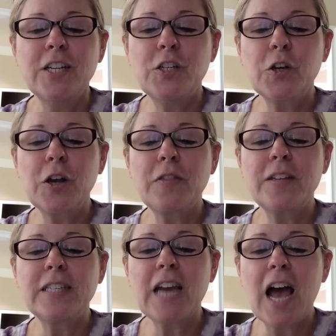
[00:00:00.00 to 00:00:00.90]
during
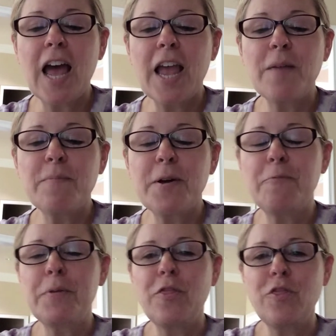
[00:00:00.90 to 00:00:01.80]
the time
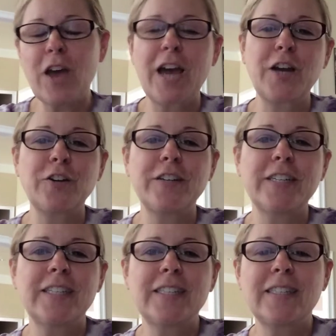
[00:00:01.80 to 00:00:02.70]
of
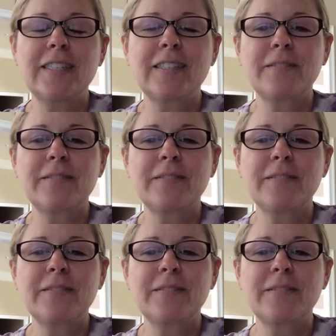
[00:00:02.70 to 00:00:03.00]
Pythagoras.